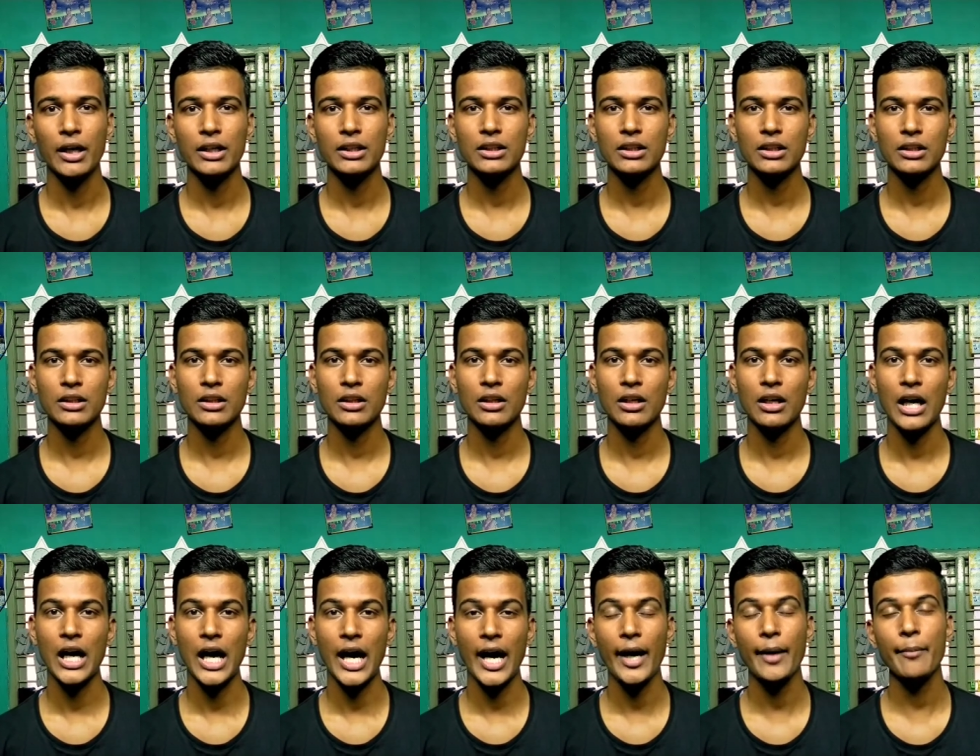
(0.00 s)
But
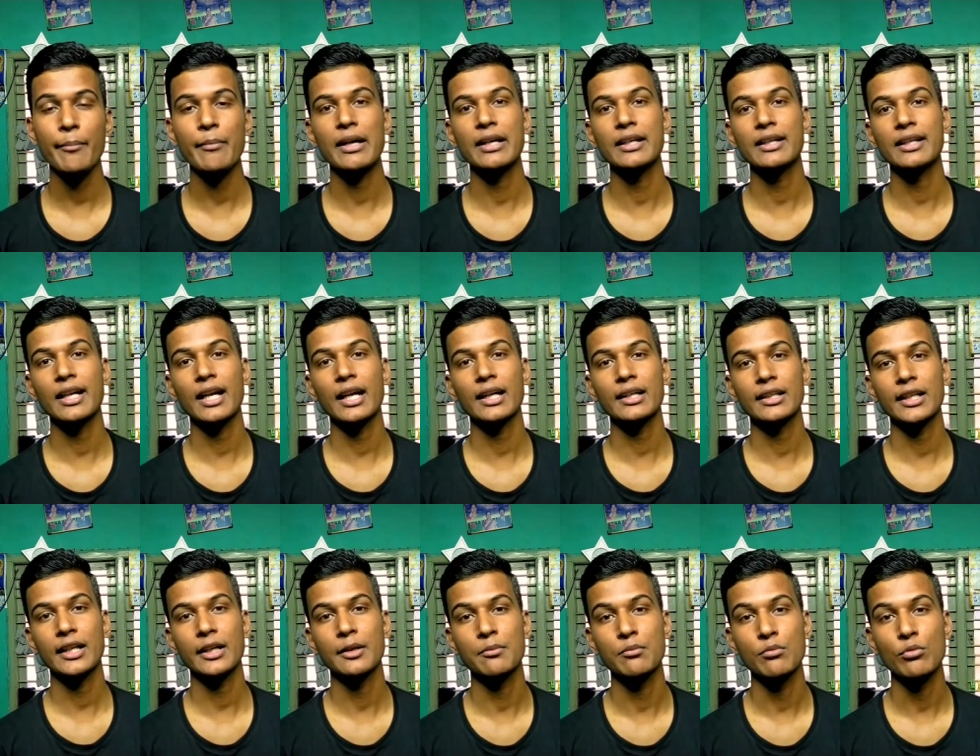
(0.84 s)
uh, I'm
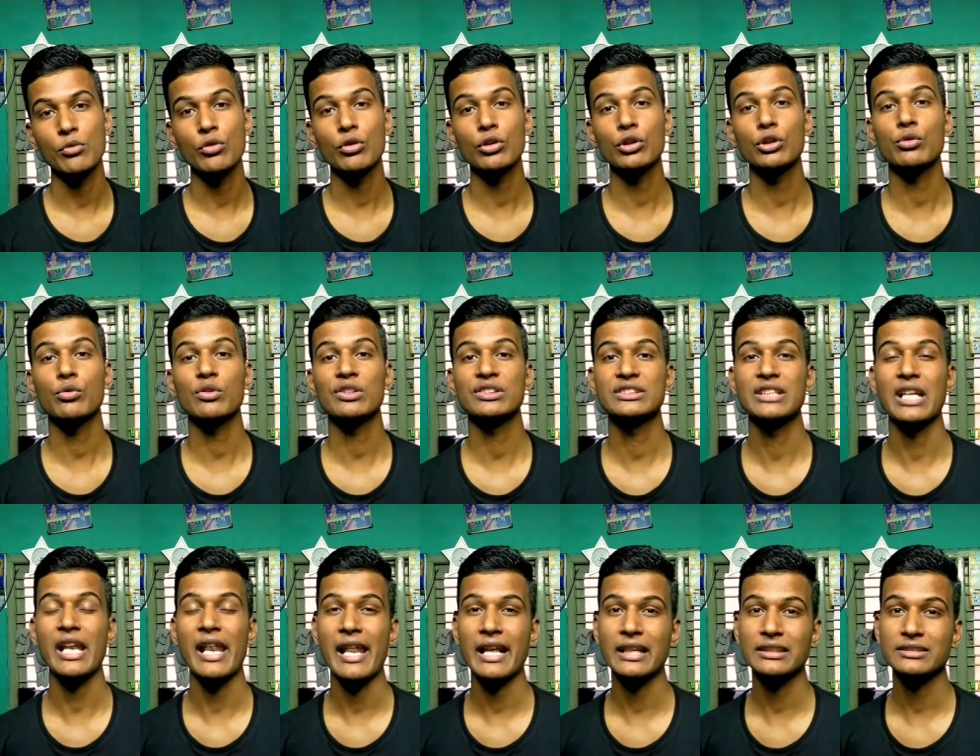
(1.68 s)
attracted more
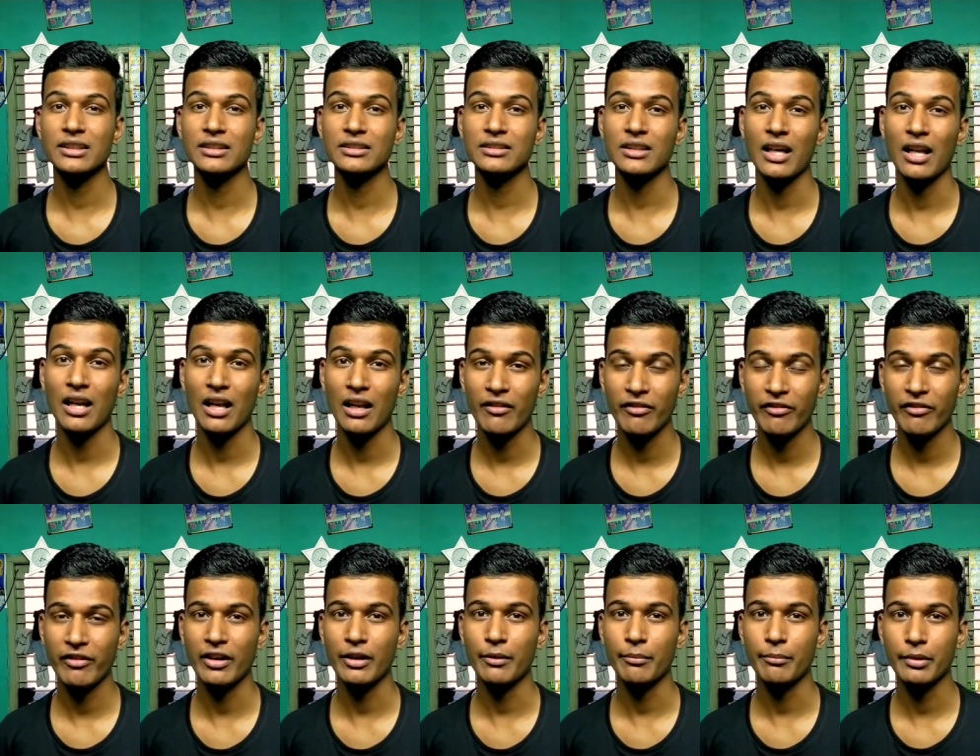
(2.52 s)
towards the Lexus L
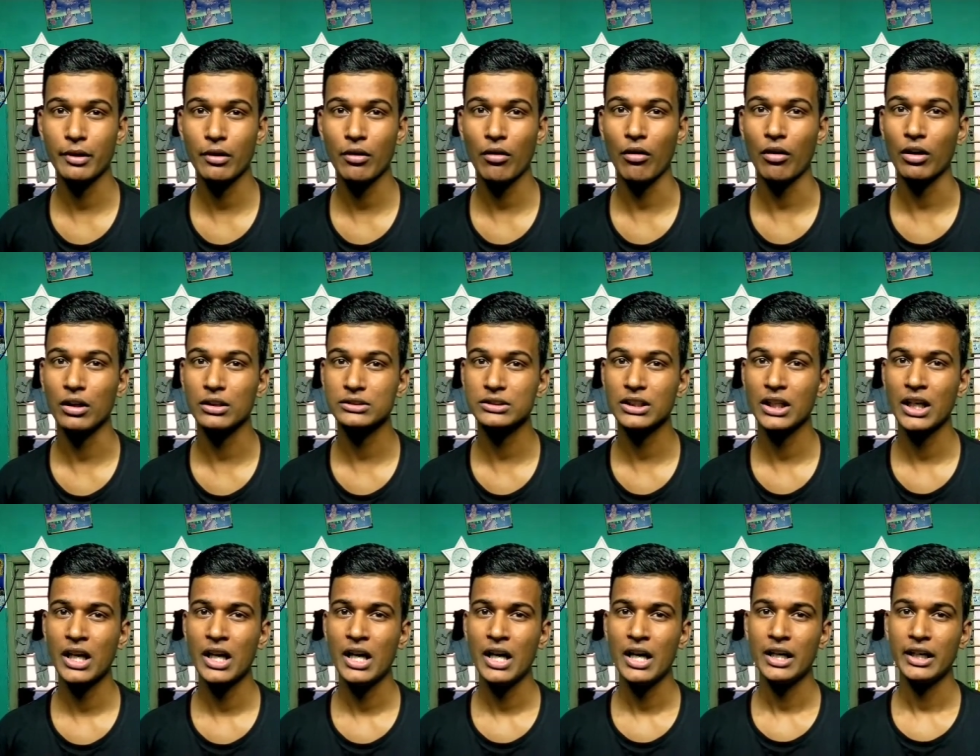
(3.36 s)
F A
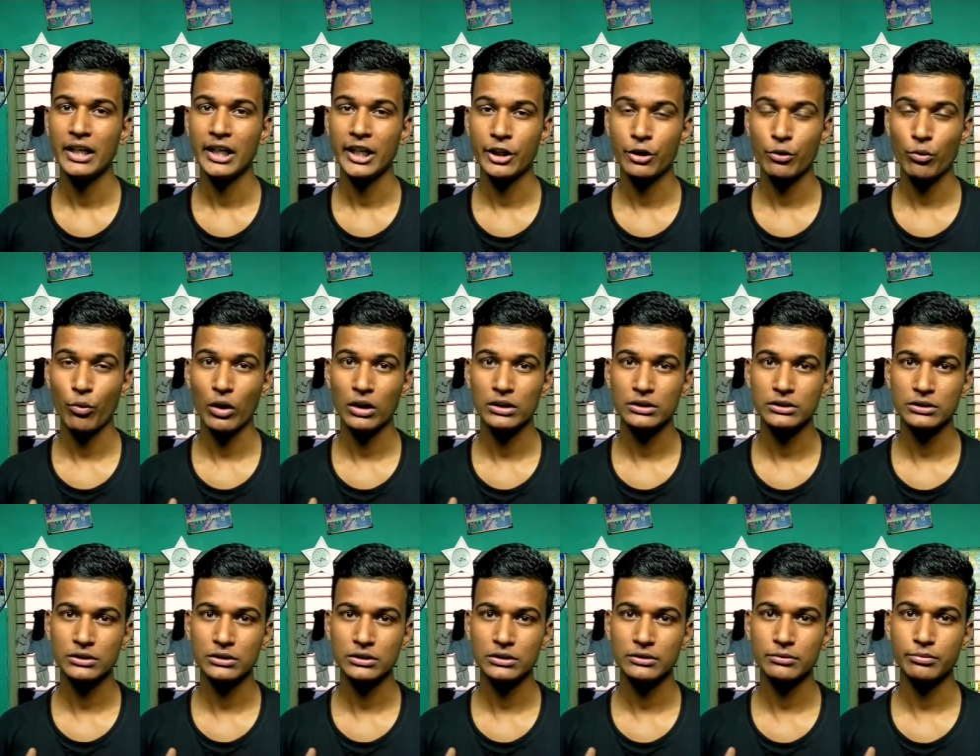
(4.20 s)
because it
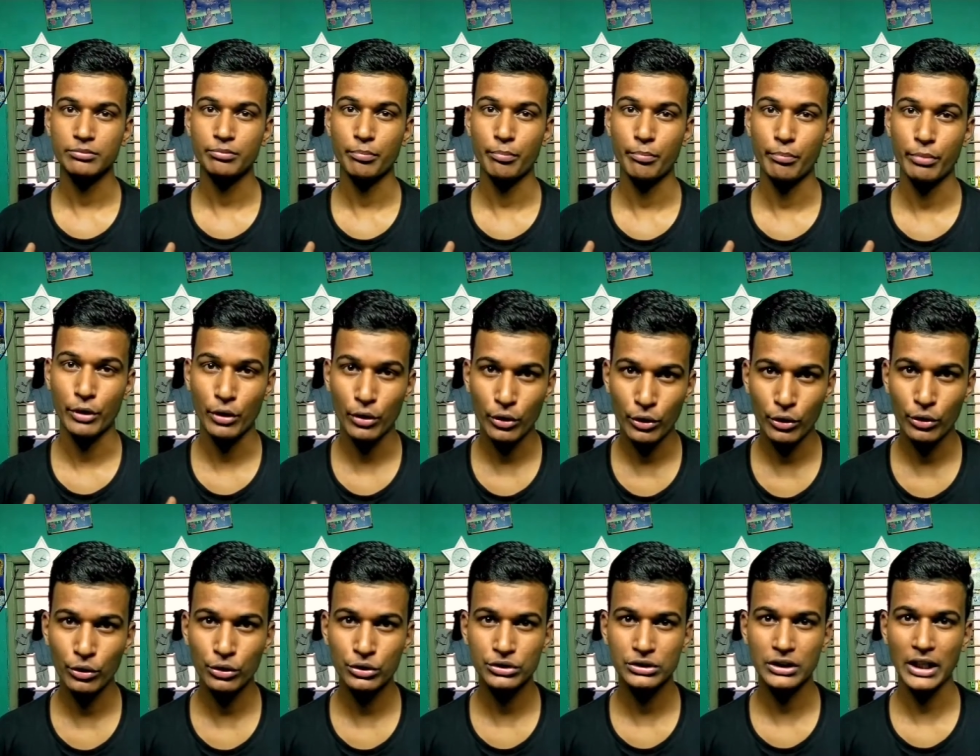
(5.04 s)
was
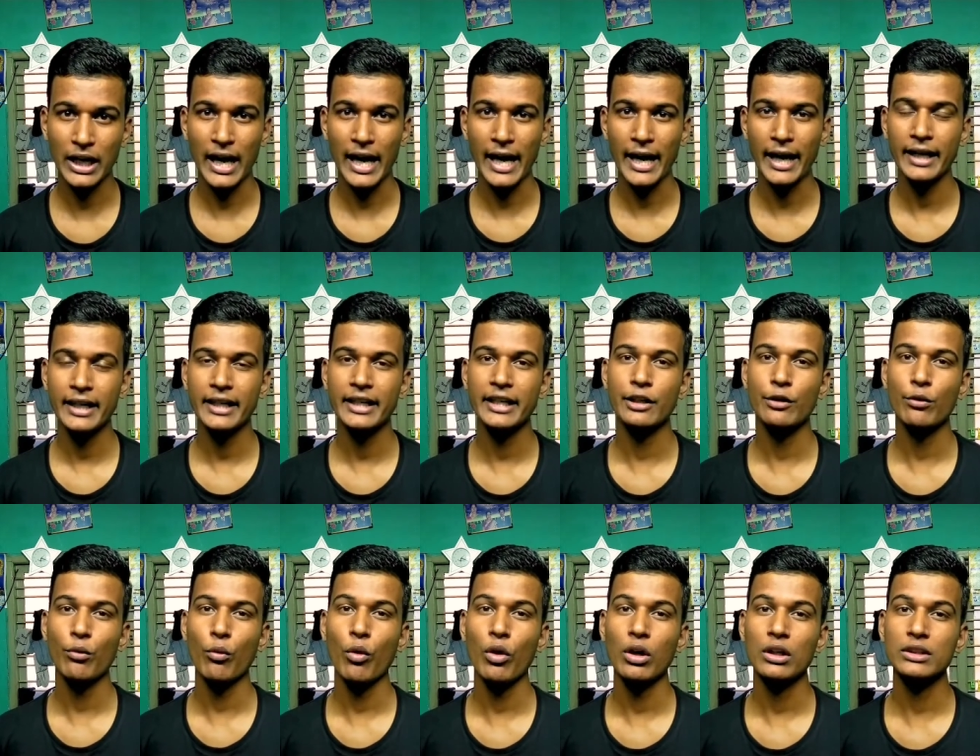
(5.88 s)
produced and
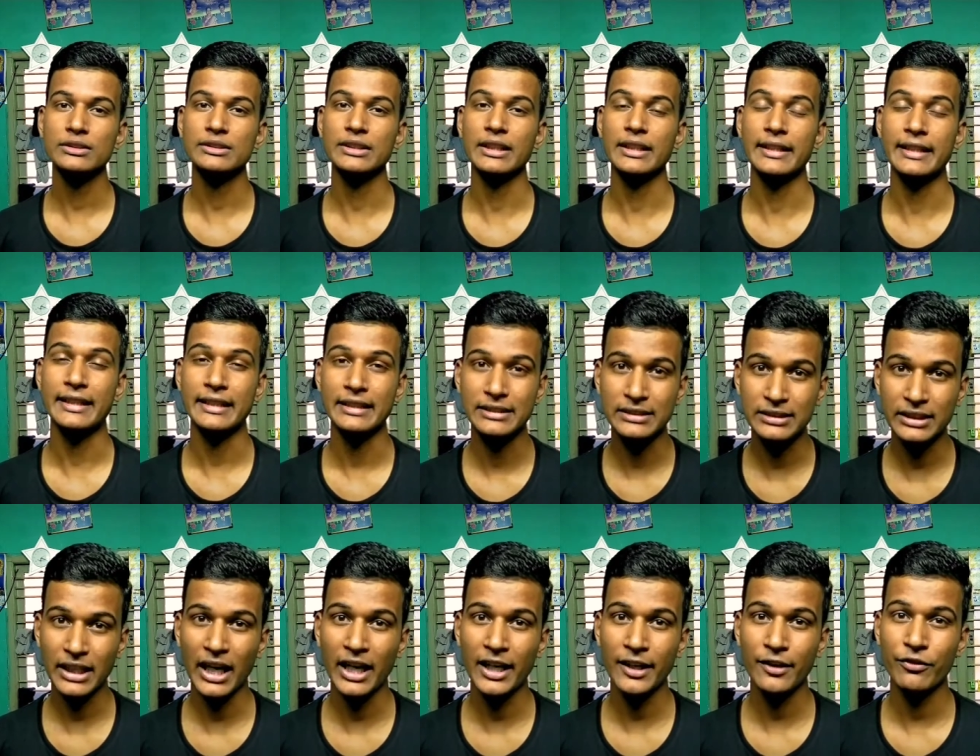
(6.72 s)
it was
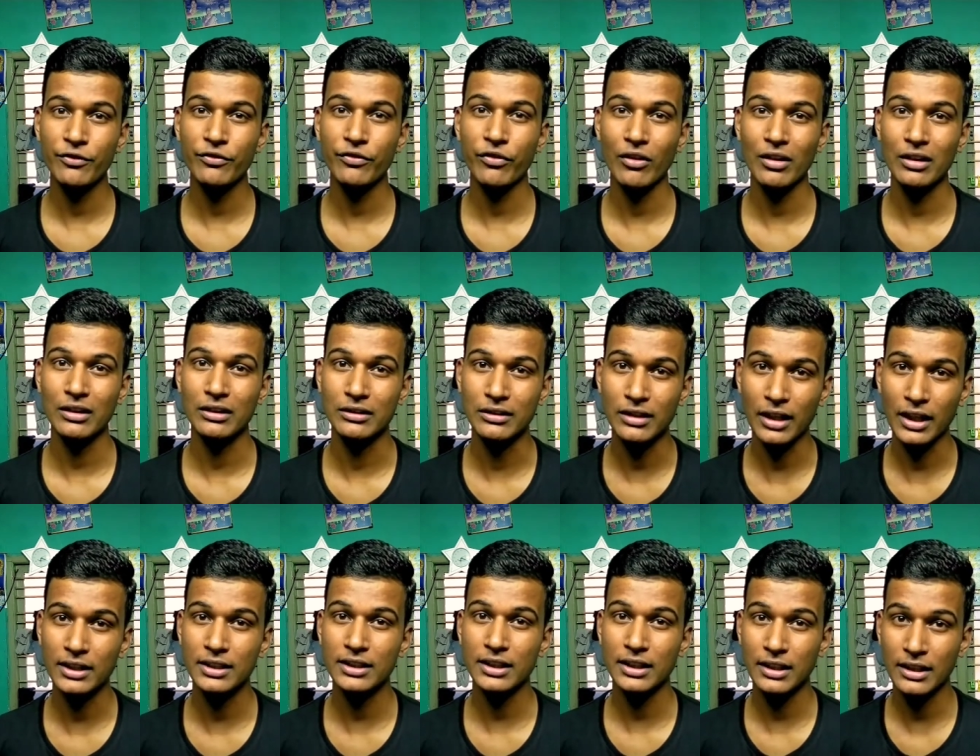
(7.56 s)
designed for
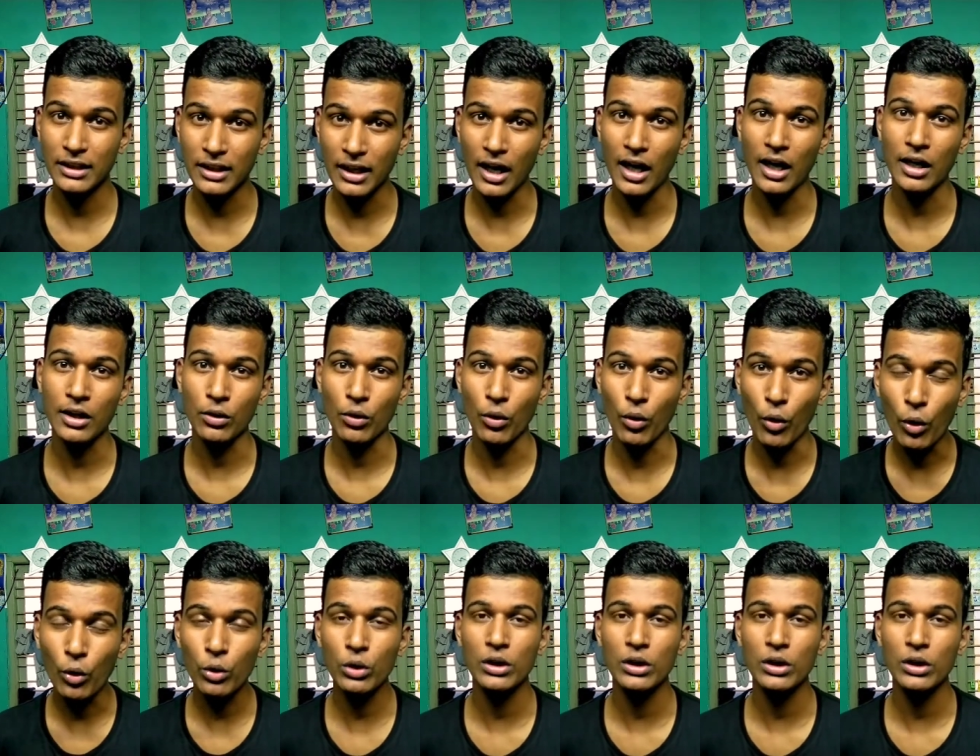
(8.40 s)
that car